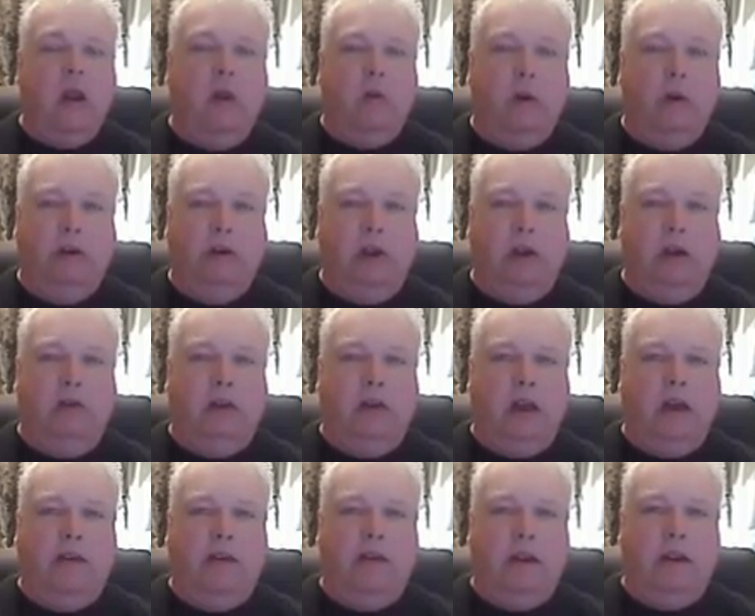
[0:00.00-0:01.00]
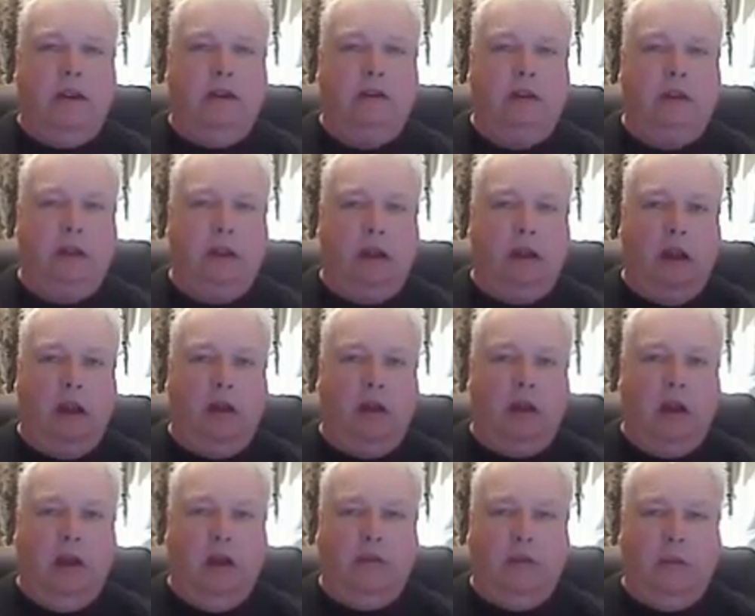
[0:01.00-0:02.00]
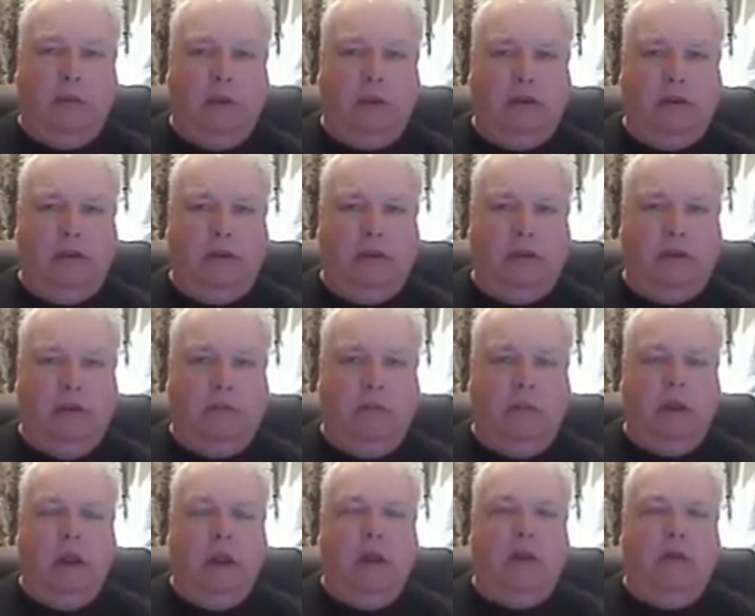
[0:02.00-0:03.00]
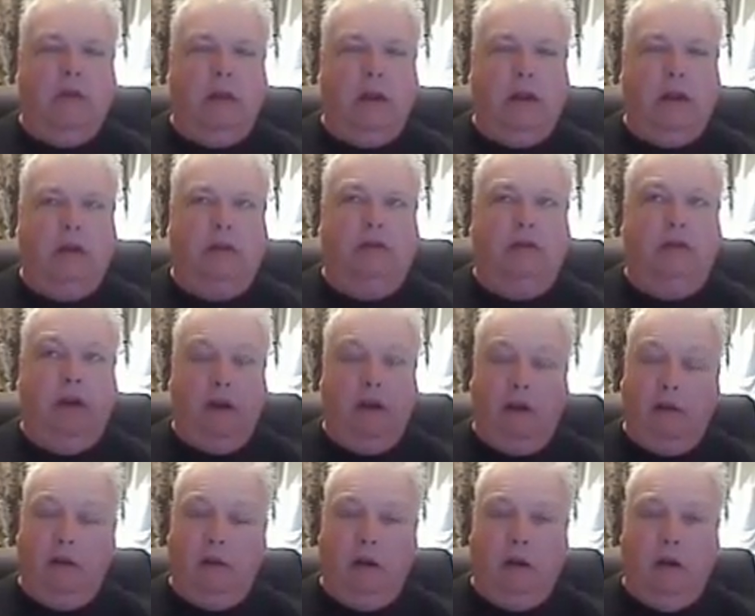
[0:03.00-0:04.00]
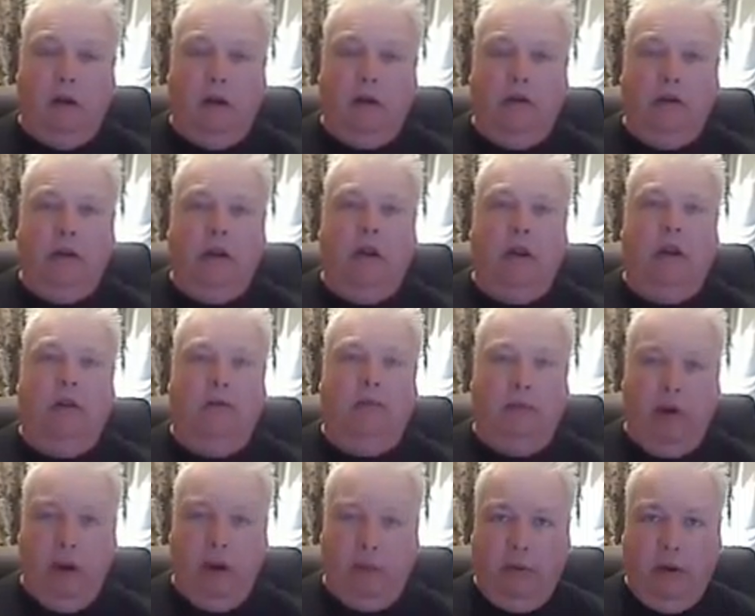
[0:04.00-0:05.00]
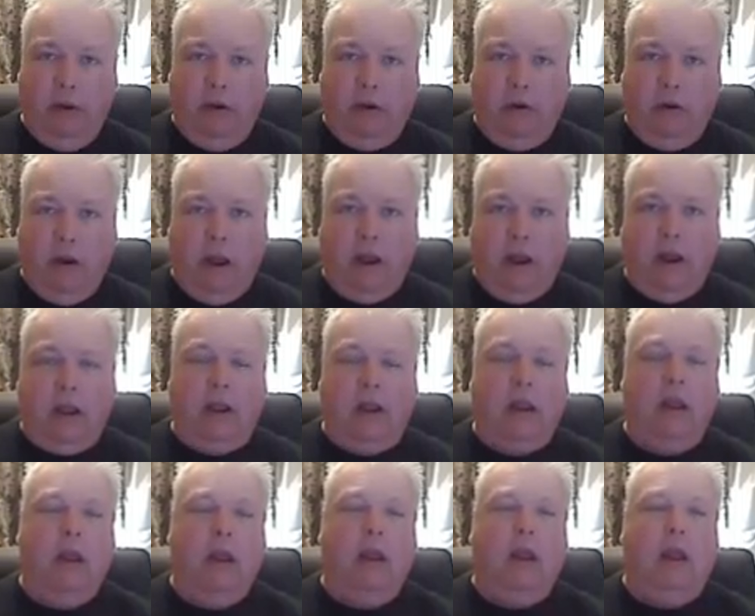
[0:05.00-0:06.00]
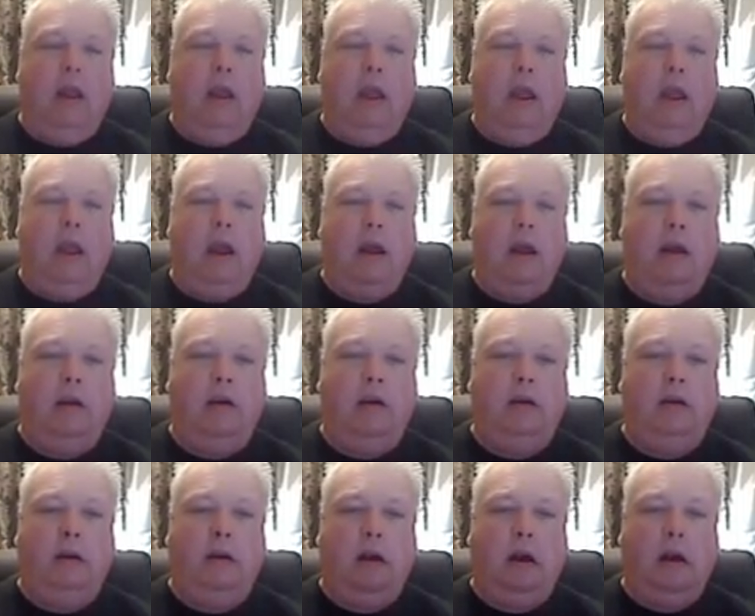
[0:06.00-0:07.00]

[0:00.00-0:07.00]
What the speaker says: what you have to have is a government system that is very large, very bureaucratic, and